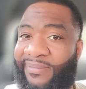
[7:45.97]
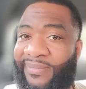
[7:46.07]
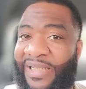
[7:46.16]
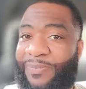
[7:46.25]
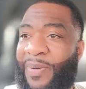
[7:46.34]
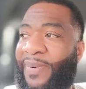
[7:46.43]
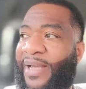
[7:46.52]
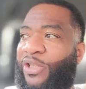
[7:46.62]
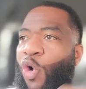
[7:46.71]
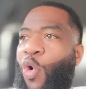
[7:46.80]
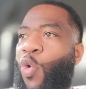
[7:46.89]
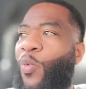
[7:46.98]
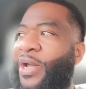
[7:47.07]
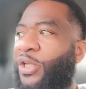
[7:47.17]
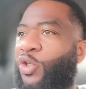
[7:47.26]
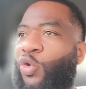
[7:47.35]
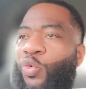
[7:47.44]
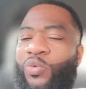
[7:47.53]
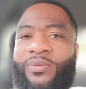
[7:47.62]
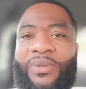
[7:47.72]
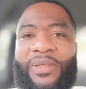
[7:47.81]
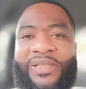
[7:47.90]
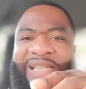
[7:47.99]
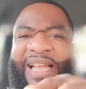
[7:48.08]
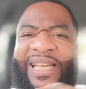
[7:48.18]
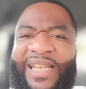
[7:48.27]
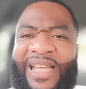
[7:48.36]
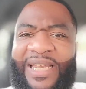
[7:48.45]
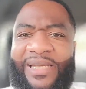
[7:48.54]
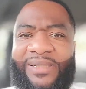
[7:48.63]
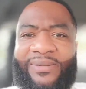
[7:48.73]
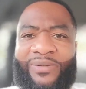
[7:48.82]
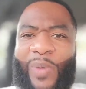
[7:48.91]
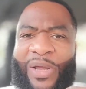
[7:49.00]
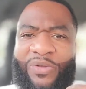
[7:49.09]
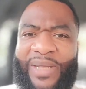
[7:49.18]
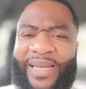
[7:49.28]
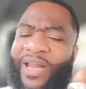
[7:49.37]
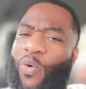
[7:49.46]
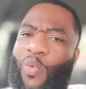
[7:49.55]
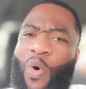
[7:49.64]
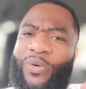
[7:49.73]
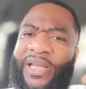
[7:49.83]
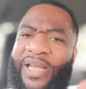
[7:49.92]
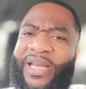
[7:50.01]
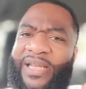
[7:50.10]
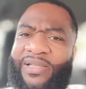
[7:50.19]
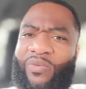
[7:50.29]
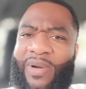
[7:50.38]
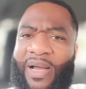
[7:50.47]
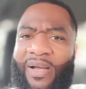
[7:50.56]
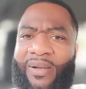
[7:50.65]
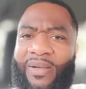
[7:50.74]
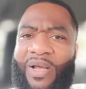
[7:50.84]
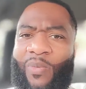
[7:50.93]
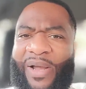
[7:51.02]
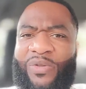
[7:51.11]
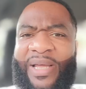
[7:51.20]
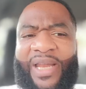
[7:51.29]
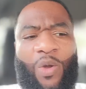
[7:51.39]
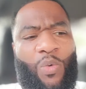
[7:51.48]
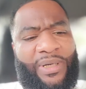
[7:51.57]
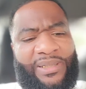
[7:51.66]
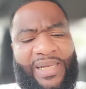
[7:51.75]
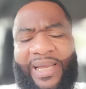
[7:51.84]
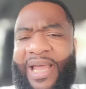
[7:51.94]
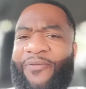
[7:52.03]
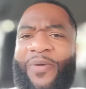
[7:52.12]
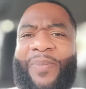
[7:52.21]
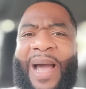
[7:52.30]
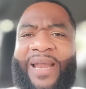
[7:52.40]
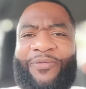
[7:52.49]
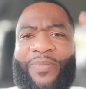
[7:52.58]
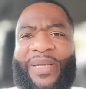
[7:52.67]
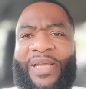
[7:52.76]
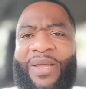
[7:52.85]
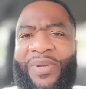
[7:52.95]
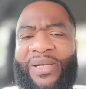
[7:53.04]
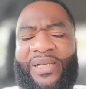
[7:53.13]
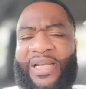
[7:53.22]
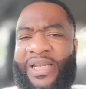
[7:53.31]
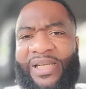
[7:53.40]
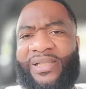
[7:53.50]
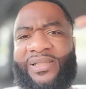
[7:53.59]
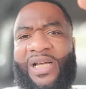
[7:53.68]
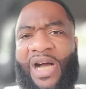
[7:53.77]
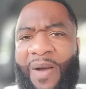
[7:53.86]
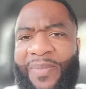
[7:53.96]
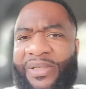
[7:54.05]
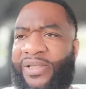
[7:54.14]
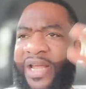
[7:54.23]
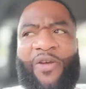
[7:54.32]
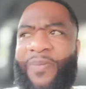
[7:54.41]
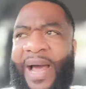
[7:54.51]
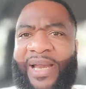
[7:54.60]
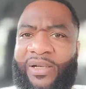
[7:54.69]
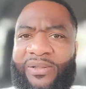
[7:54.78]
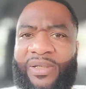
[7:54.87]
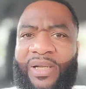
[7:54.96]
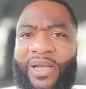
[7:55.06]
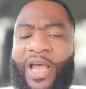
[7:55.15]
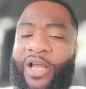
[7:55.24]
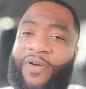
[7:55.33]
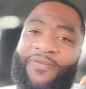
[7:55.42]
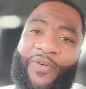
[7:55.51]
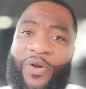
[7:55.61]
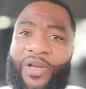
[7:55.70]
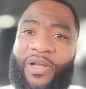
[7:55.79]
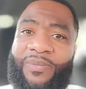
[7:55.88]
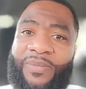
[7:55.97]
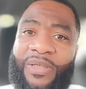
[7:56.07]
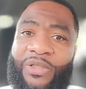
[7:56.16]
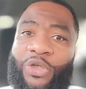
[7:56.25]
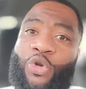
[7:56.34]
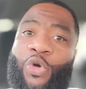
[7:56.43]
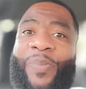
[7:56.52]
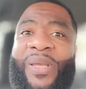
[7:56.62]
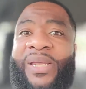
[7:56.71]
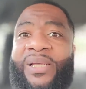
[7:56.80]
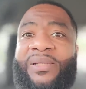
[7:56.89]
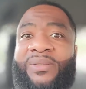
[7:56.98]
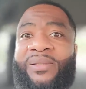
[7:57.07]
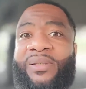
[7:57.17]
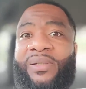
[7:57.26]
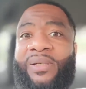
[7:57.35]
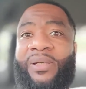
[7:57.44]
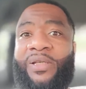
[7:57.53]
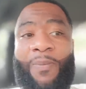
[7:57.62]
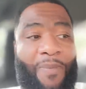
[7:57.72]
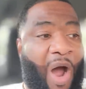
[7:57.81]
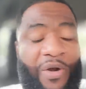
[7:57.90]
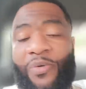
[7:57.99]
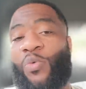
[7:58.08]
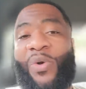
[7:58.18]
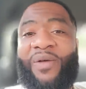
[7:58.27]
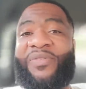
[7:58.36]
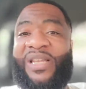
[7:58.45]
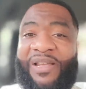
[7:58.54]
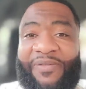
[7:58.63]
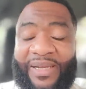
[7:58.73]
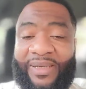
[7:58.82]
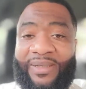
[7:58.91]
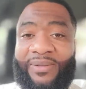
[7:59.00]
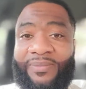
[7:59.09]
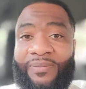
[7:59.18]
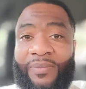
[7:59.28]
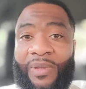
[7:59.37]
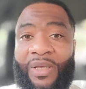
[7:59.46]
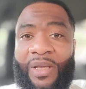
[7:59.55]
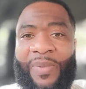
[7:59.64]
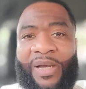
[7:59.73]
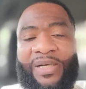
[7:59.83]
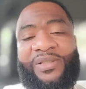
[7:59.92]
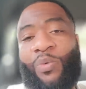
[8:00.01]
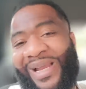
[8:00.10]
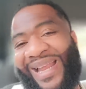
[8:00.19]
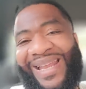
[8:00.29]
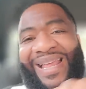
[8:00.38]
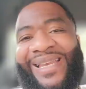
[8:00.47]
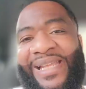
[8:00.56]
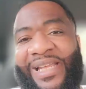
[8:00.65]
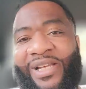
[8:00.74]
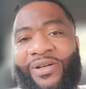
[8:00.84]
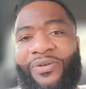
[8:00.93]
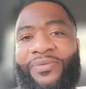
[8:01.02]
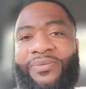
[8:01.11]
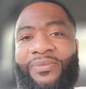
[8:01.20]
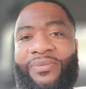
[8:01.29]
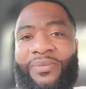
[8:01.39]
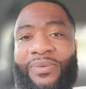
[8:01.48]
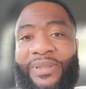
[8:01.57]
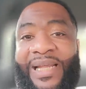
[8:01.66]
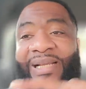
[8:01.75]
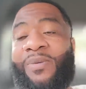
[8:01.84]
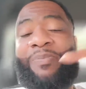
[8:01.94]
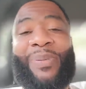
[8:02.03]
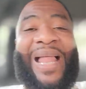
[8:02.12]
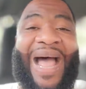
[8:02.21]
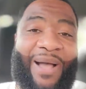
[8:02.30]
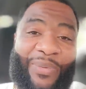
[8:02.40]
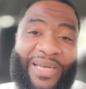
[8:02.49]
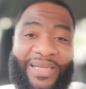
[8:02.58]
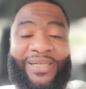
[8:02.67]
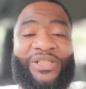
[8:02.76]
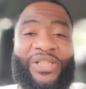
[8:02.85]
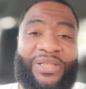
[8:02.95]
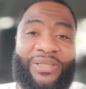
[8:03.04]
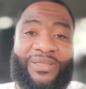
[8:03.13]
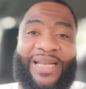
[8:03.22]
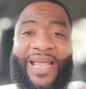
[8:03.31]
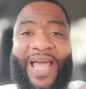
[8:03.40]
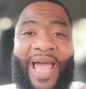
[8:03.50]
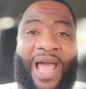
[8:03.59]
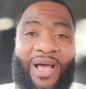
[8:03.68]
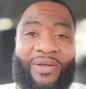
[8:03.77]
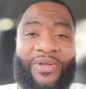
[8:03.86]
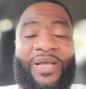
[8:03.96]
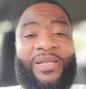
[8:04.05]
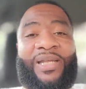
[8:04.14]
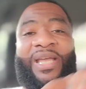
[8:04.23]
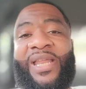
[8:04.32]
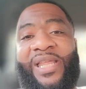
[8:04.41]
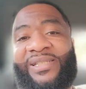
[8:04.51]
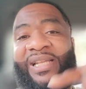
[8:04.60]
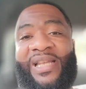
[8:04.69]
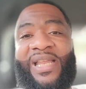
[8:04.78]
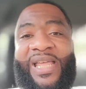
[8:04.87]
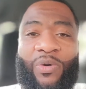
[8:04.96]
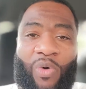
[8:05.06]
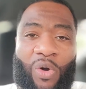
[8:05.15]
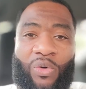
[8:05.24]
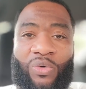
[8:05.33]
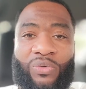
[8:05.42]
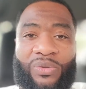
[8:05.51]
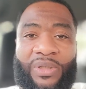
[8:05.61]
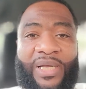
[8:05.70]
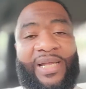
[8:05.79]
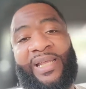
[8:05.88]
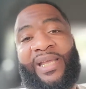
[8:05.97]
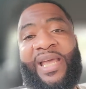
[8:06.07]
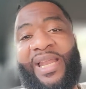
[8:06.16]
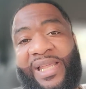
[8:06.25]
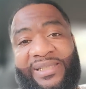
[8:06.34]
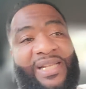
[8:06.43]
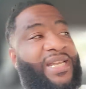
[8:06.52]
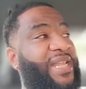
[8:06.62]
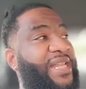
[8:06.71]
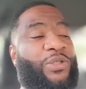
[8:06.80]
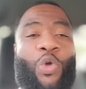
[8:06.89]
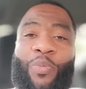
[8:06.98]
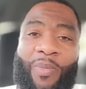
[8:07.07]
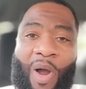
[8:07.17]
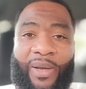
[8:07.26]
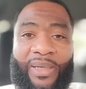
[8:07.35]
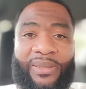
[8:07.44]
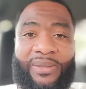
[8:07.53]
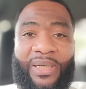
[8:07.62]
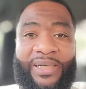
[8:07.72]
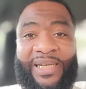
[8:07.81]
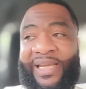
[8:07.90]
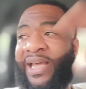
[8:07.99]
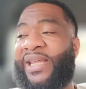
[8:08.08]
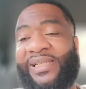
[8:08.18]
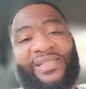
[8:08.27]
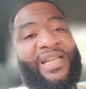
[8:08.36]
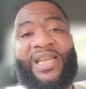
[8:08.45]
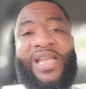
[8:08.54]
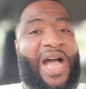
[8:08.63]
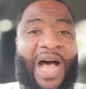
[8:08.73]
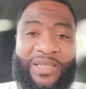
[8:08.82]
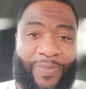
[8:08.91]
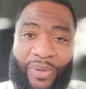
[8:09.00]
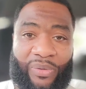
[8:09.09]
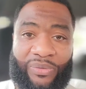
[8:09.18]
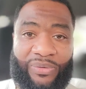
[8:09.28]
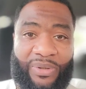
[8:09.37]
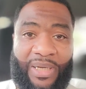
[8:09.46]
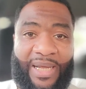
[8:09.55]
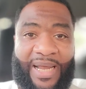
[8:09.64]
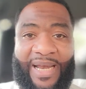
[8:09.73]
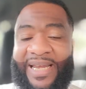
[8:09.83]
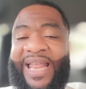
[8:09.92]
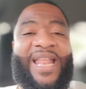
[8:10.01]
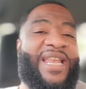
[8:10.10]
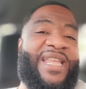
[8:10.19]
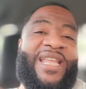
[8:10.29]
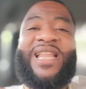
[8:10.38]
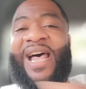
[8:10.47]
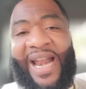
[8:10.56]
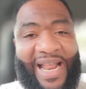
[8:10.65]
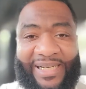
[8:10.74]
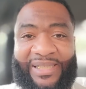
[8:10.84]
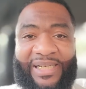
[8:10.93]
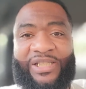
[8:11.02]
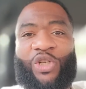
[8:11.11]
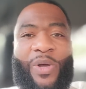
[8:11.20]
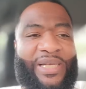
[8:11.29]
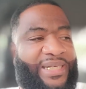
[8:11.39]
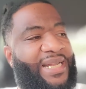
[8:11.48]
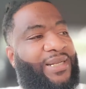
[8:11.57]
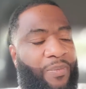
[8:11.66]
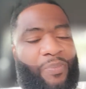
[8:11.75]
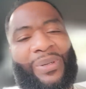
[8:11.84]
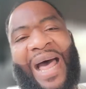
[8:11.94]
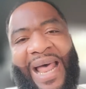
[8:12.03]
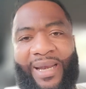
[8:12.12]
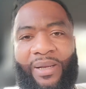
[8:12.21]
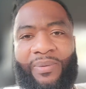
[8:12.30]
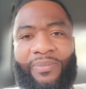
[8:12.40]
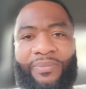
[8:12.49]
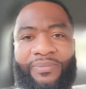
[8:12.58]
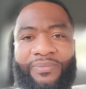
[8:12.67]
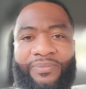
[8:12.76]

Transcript: These people ain't told what to do. Just like the Indians. Why you think they don't want the Indians around? Why you think they want to take everybody from the Indians, the Amish, everybody else, and convert them to Europeans? The modern way of living. Because the way that live didn't comply with the agendas that they have. The Indians didn't need roads. The Indians didn't need supermarkets. The Indians didn't need hospitals. They didn't need none of that shit, so it didn't comply to them.